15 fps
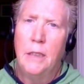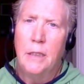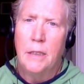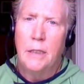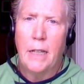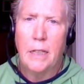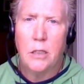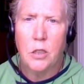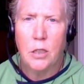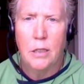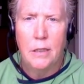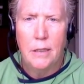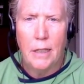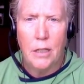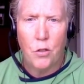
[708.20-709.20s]
thanks
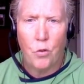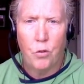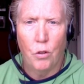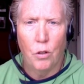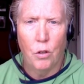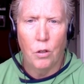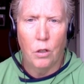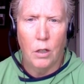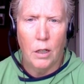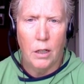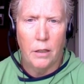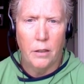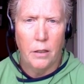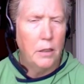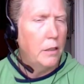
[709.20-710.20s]

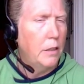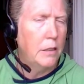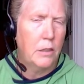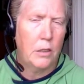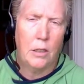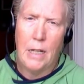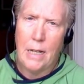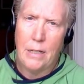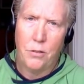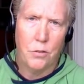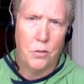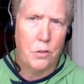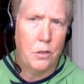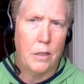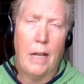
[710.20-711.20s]
for this class
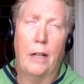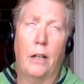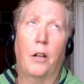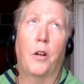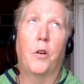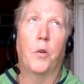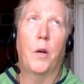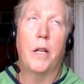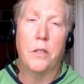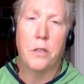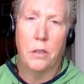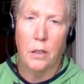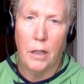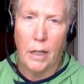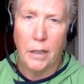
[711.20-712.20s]
has had a great
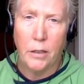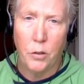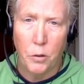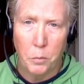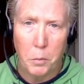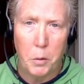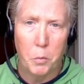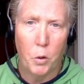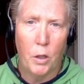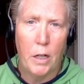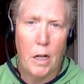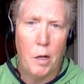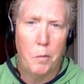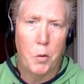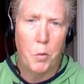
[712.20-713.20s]
start. I couldn't be more
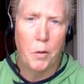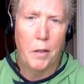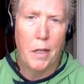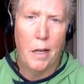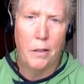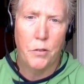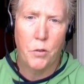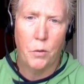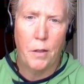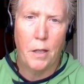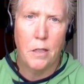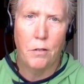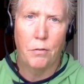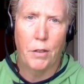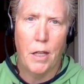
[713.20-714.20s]
happy with that. So
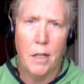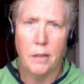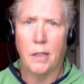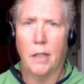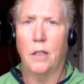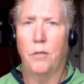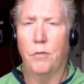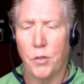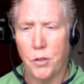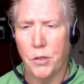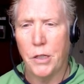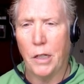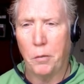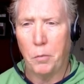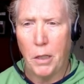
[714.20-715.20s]
thank you for that. Thank you for your
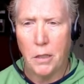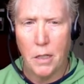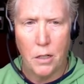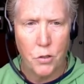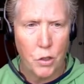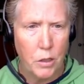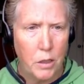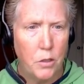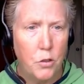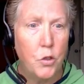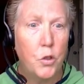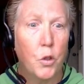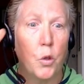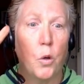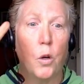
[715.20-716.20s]
time and attention.
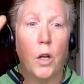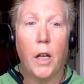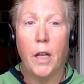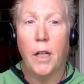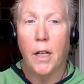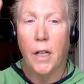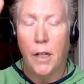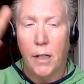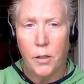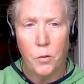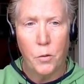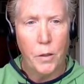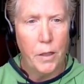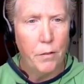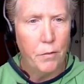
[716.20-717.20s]
Enjoy
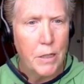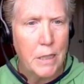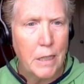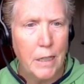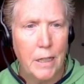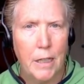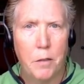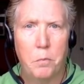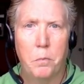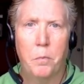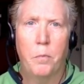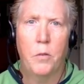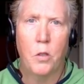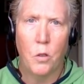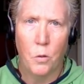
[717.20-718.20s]
whatever time
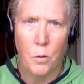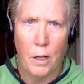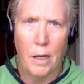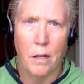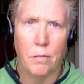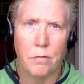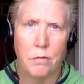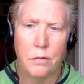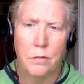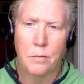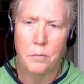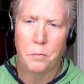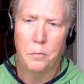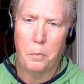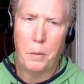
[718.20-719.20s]
you have.
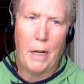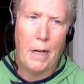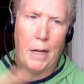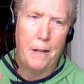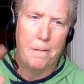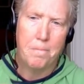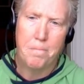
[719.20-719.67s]
Bye.